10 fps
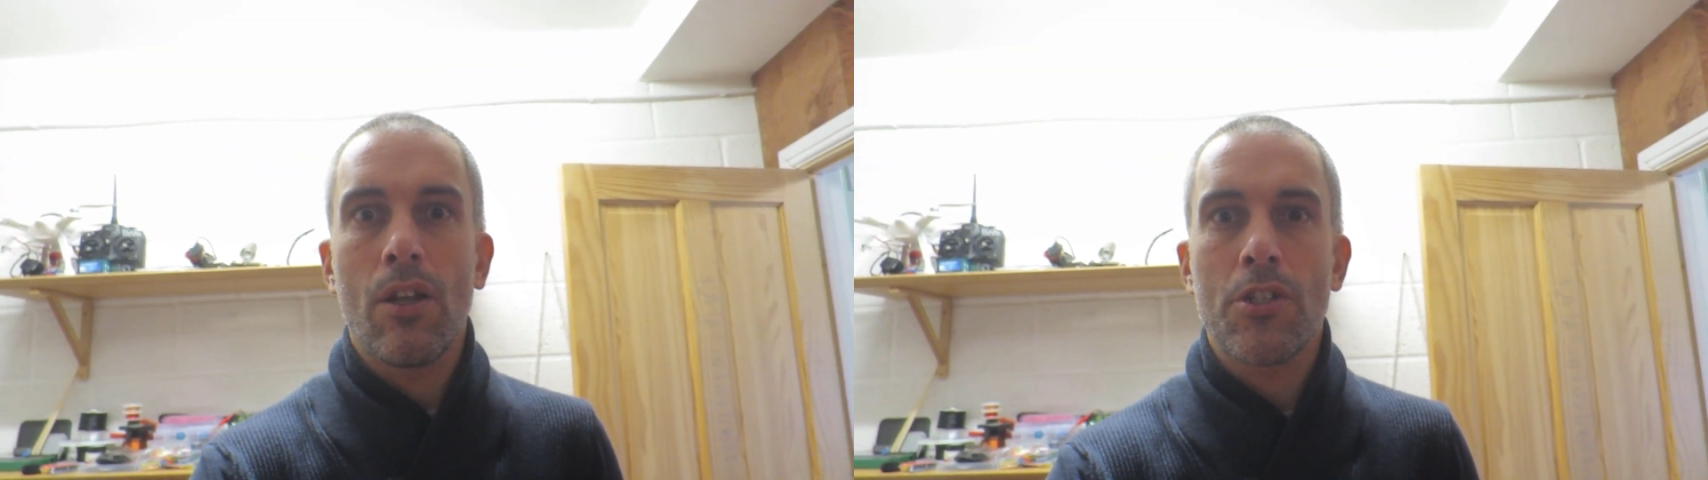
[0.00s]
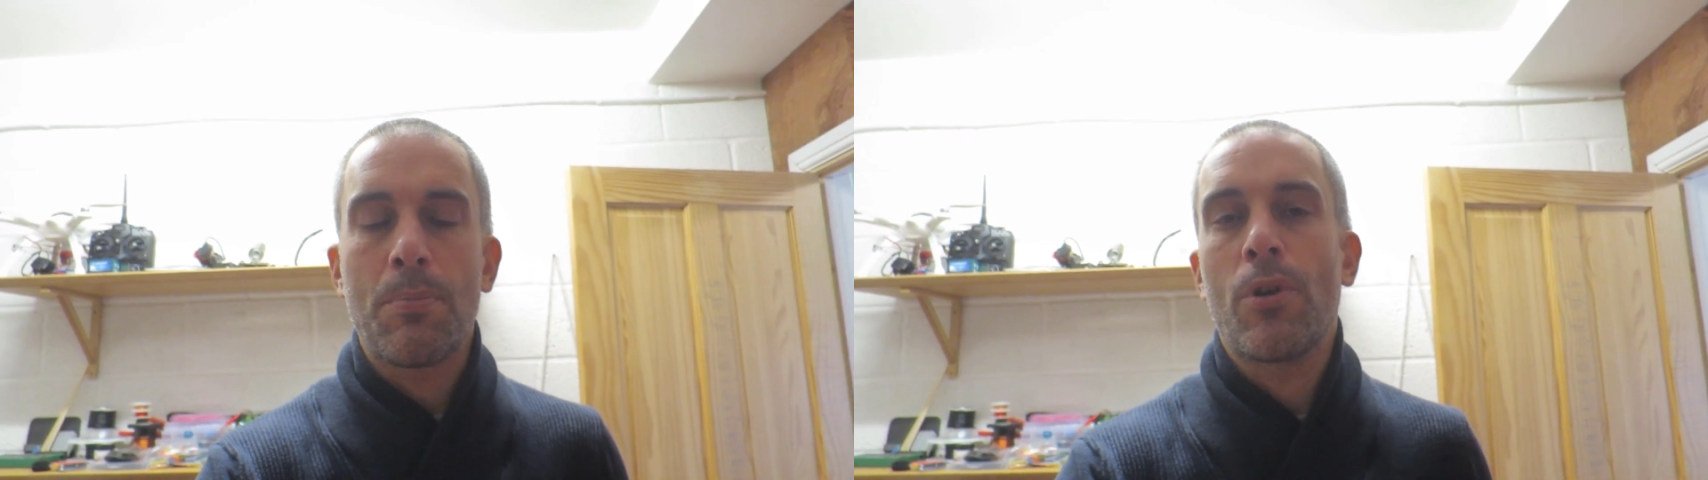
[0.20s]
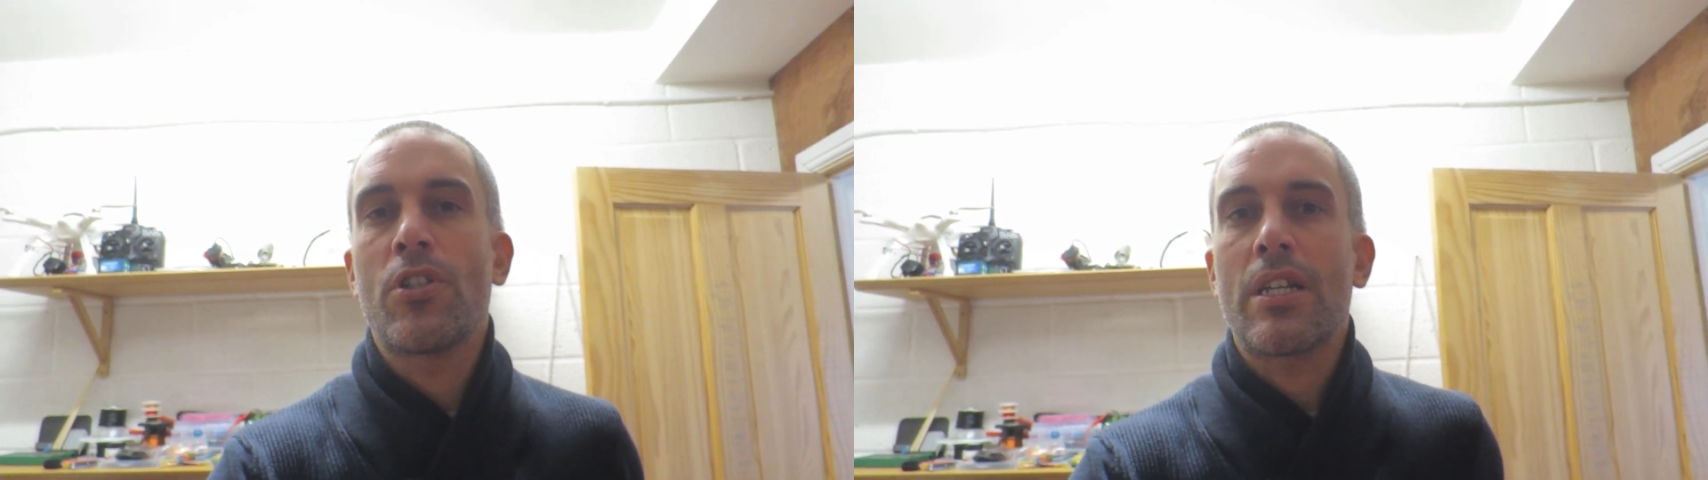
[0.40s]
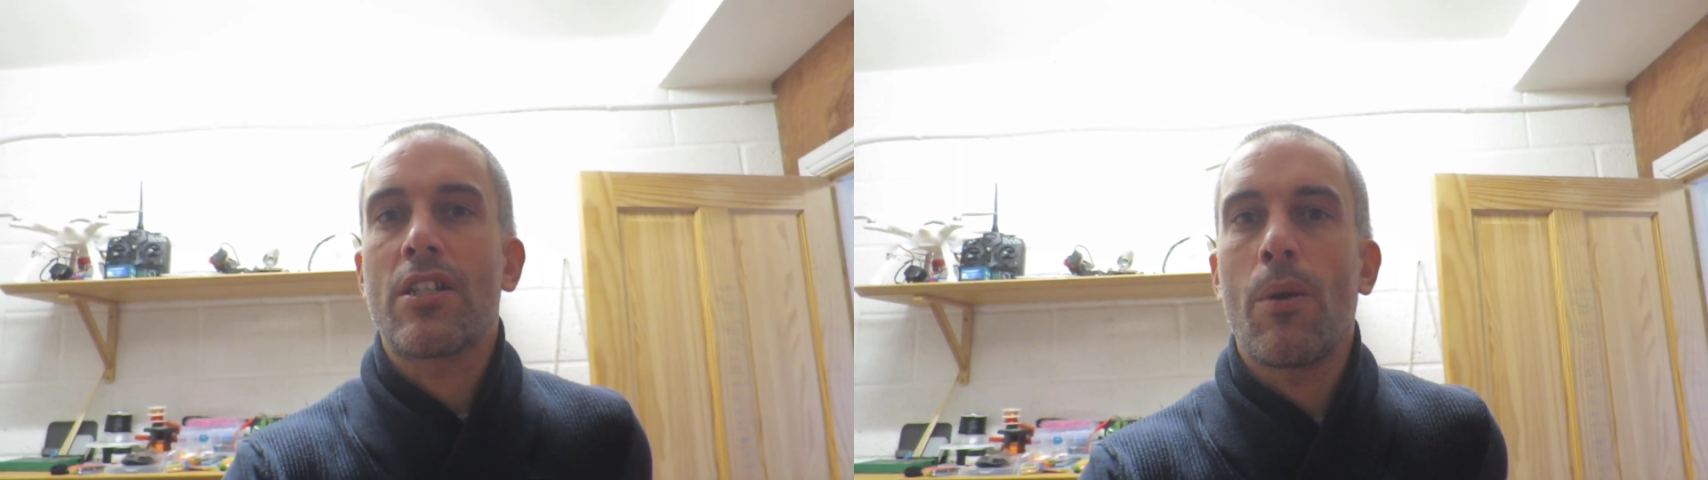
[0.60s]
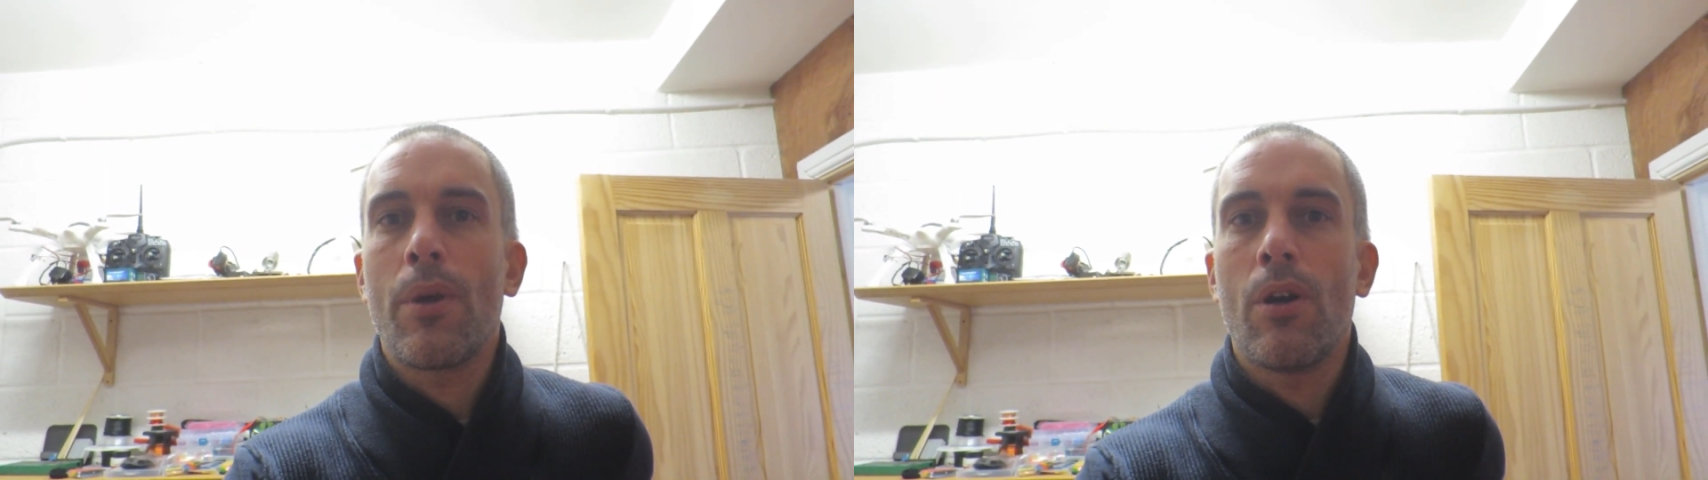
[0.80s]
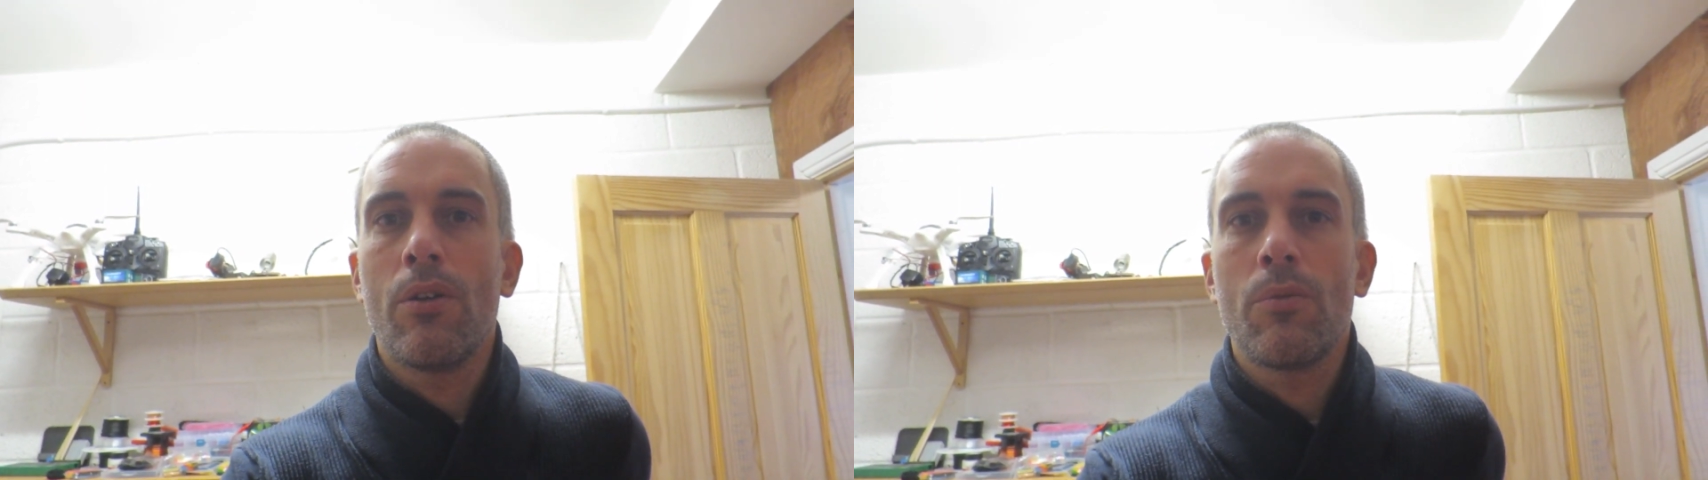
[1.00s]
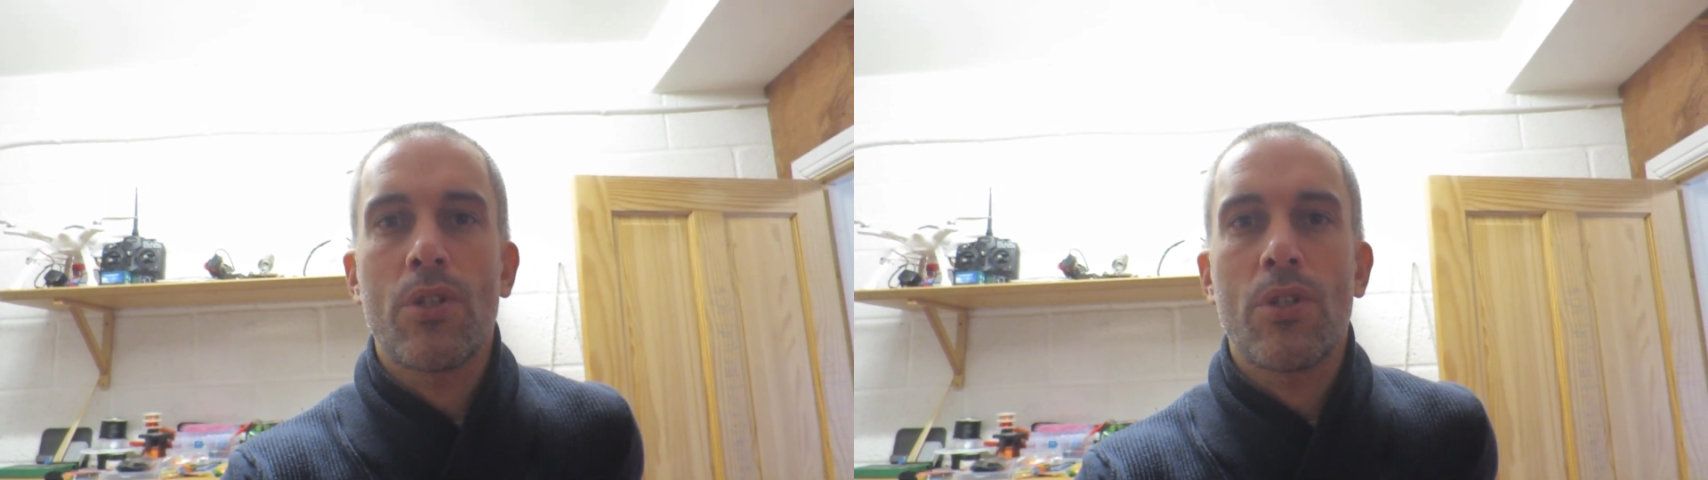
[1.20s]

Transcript: lots of projects going on,